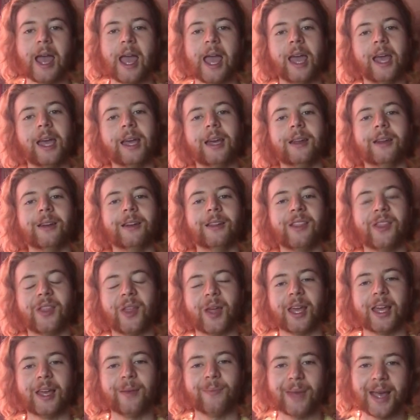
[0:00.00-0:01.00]
And
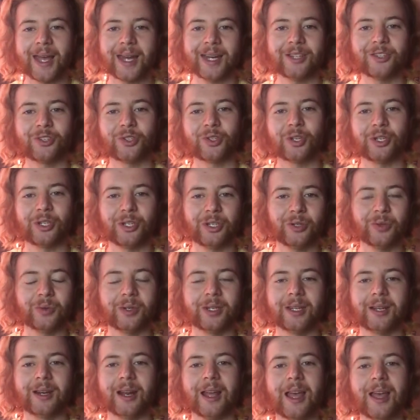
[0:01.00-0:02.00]
they managed to do
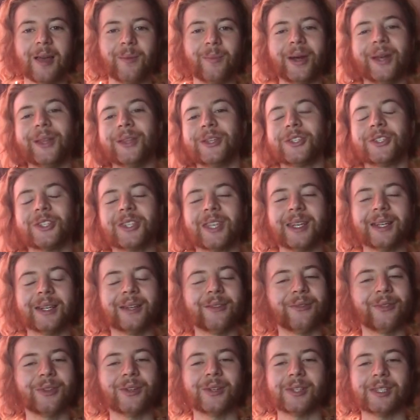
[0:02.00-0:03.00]
it by the skin
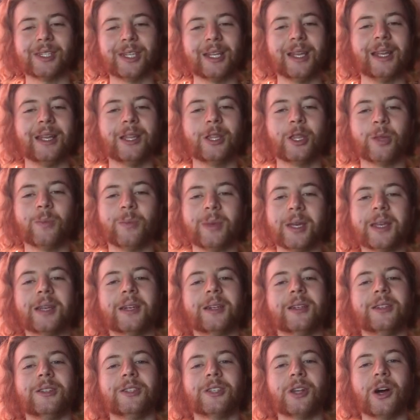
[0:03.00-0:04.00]
of their teeth,
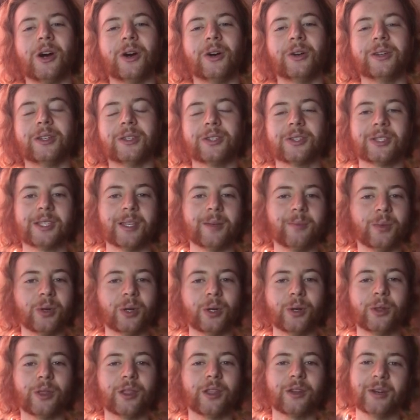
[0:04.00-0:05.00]
because on
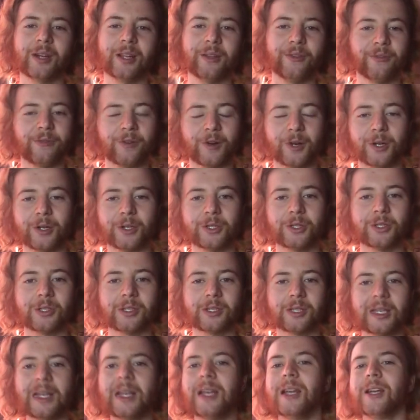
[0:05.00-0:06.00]
December
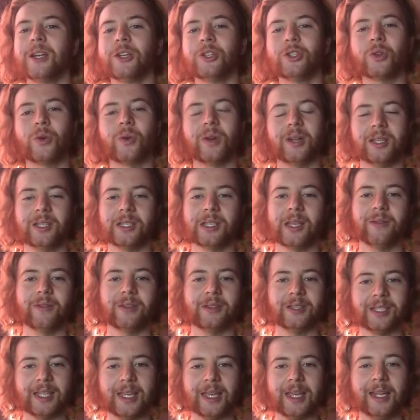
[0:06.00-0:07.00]
31st,
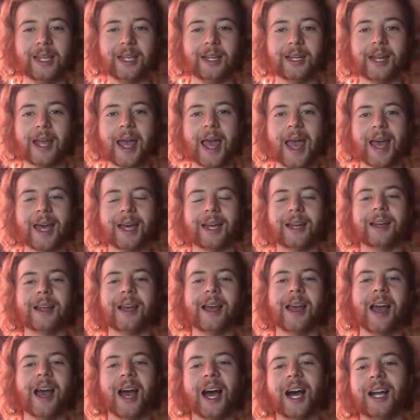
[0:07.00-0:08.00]
2017, at
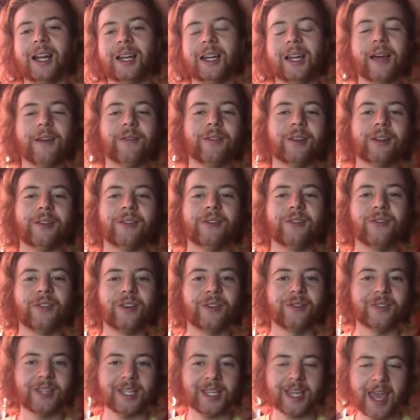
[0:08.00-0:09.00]

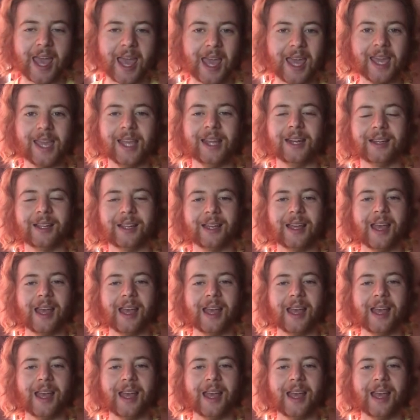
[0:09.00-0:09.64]
11:58,